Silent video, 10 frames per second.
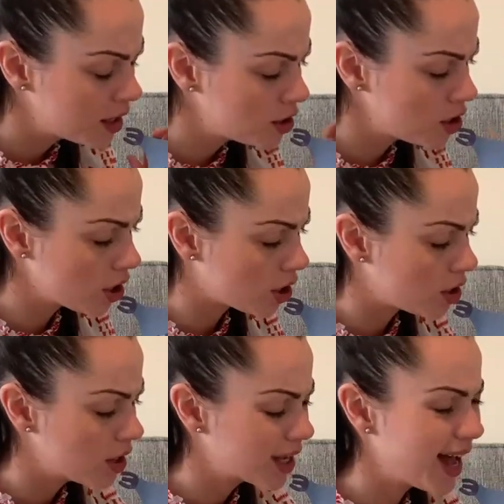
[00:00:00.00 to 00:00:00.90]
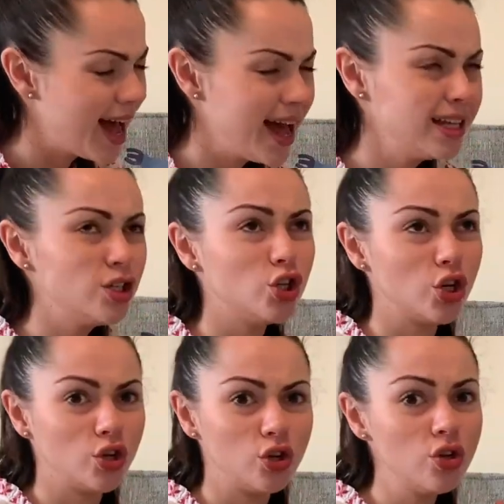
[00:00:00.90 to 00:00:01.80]
Now, can
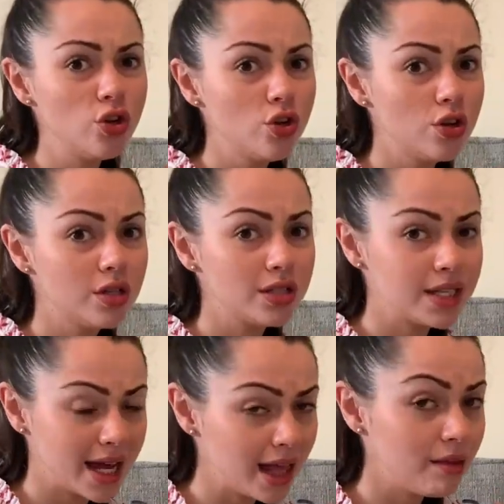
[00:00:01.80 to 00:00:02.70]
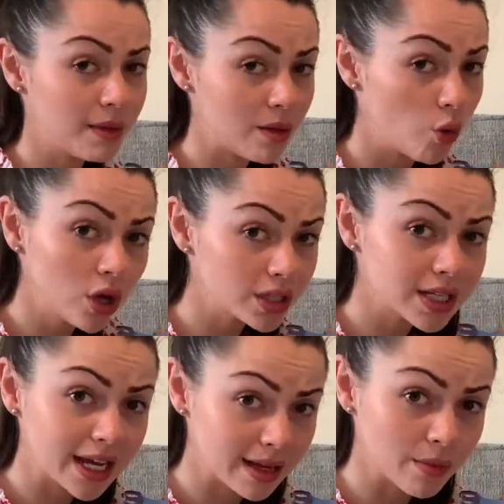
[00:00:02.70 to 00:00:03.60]
you tell me what
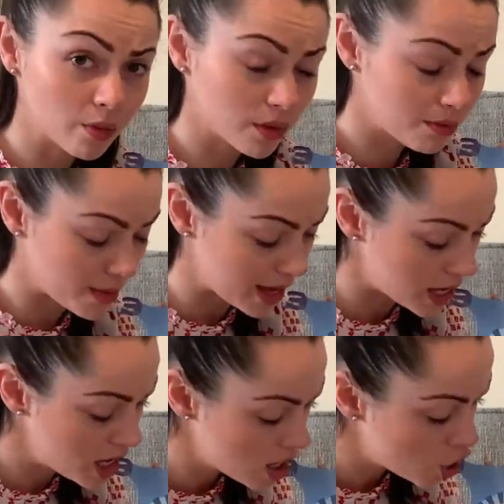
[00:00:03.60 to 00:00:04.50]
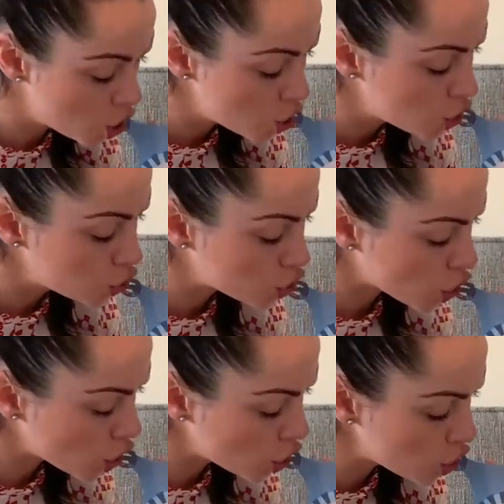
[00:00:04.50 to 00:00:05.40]
time it would be
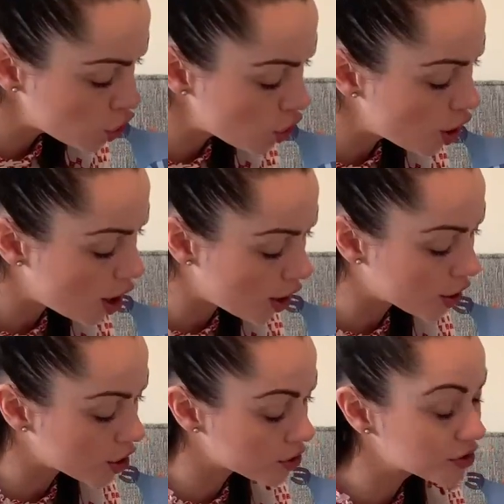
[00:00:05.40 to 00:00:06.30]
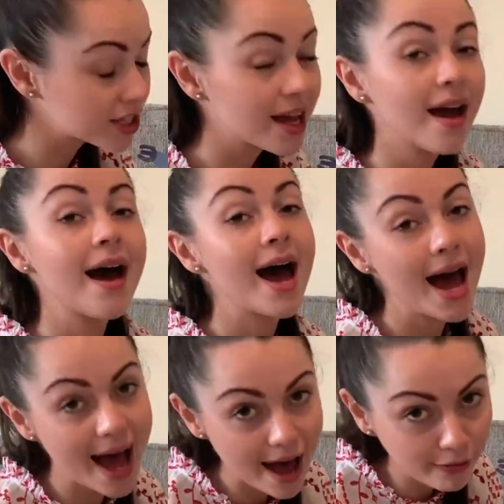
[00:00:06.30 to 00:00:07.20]
2 hours
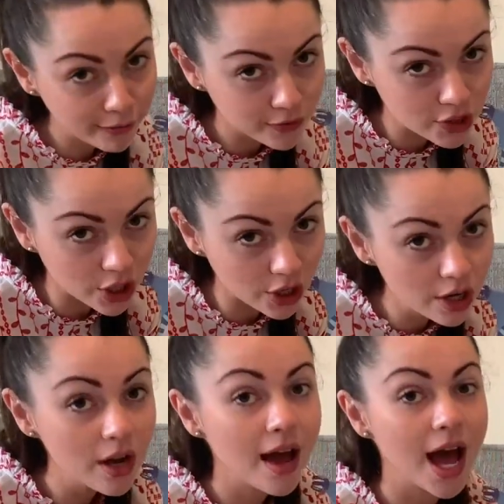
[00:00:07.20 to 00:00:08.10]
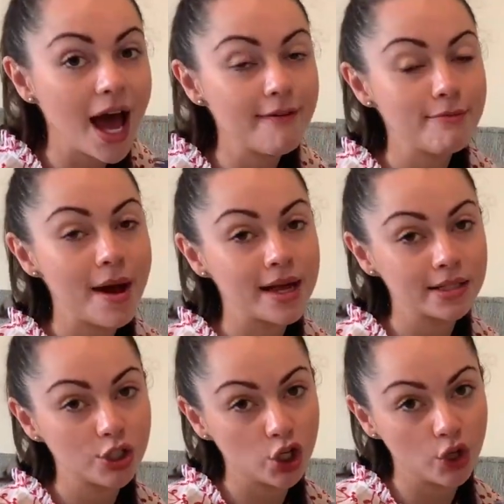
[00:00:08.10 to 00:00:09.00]
after
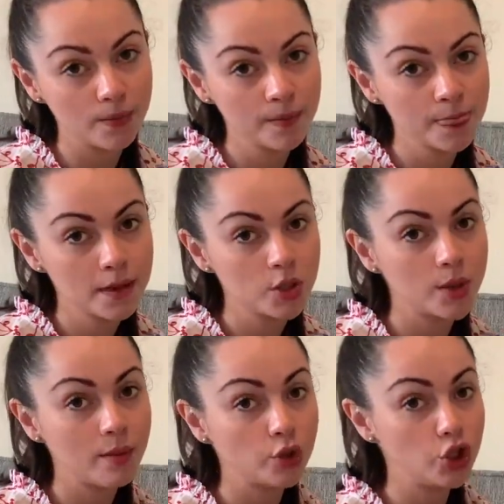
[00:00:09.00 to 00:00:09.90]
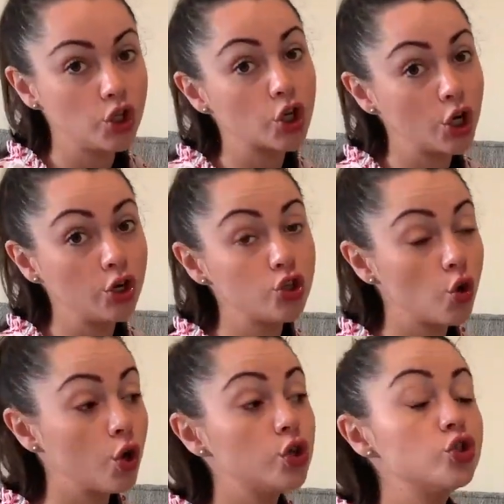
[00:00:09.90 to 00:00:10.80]
2:30. So I want you to count on